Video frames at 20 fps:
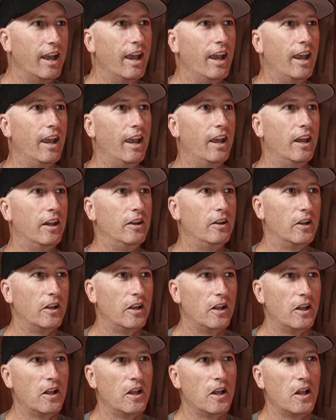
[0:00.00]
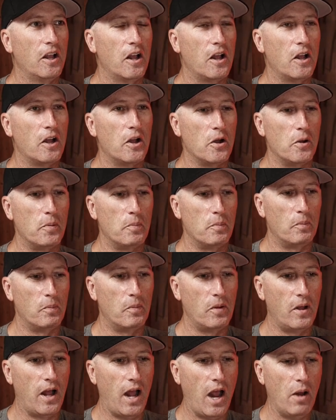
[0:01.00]
And
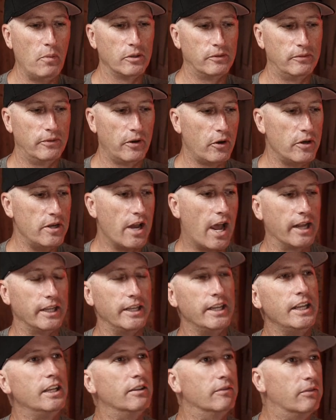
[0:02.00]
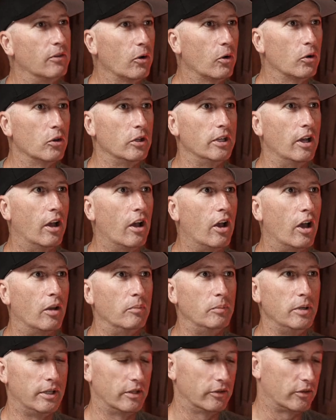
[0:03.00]
I was very naive early on
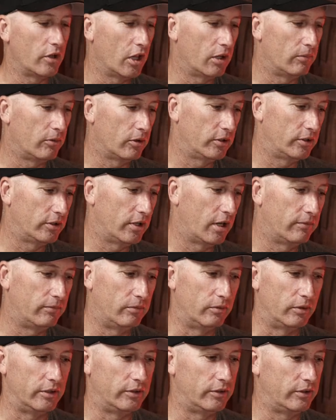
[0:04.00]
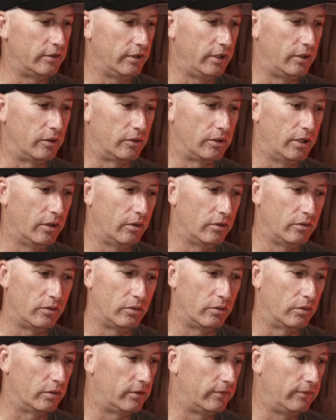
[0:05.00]
because all of our stuff was, geared
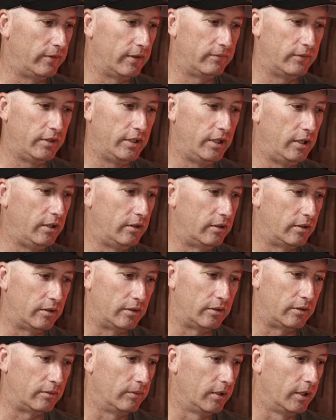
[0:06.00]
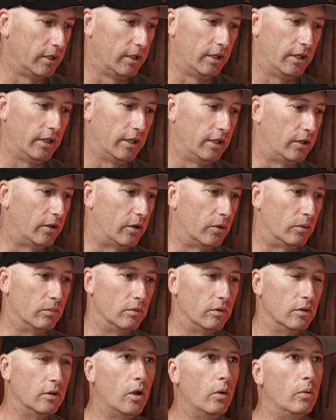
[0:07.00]
towards 15 to,
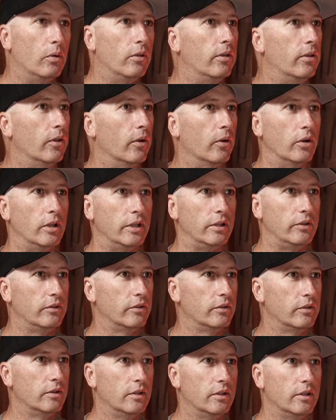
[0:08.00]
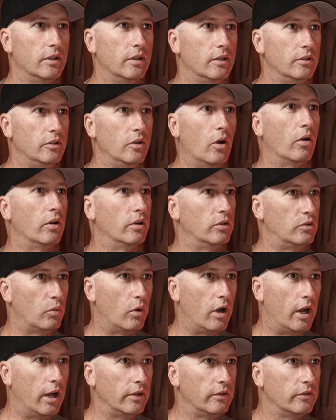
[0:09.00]
low 30s, yardage wise.